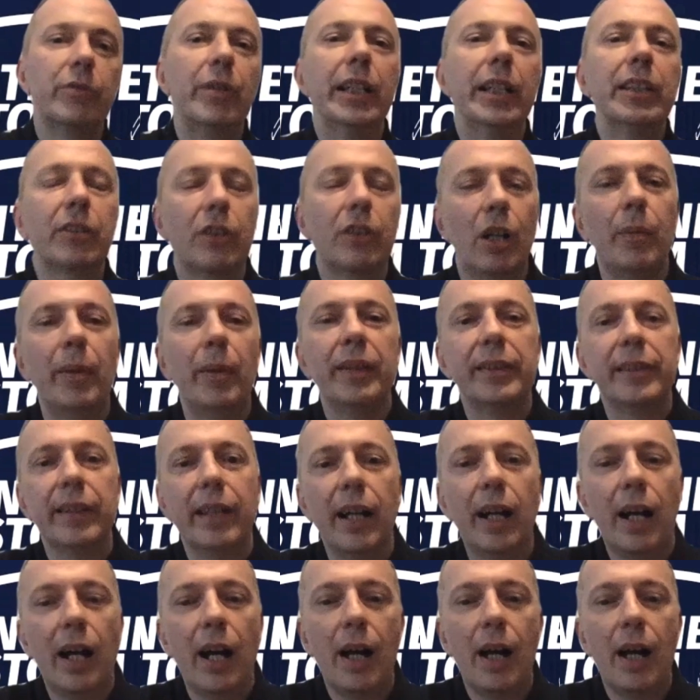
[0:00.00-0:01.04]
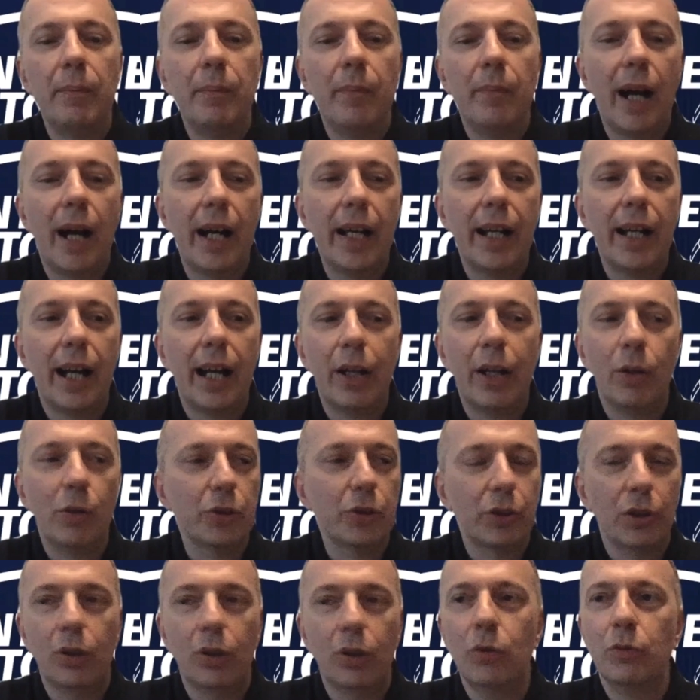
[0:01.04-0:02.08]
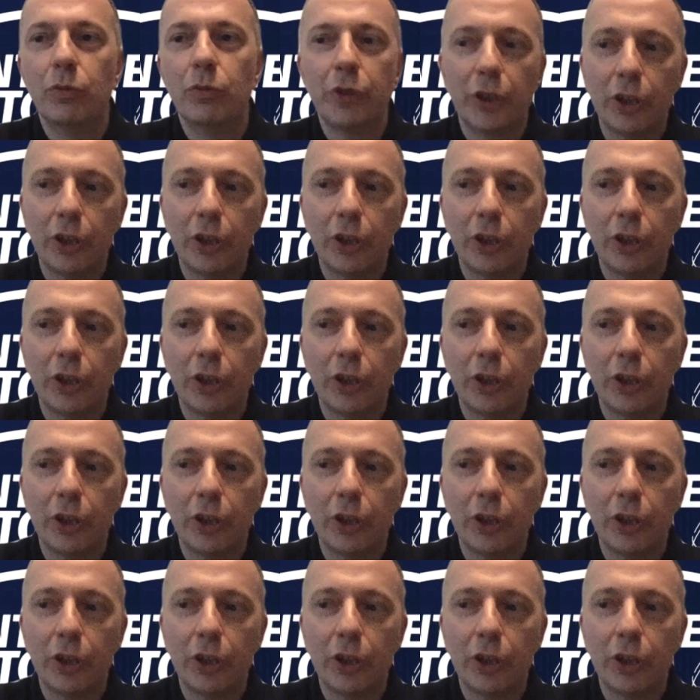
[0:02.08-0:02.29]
comment. I also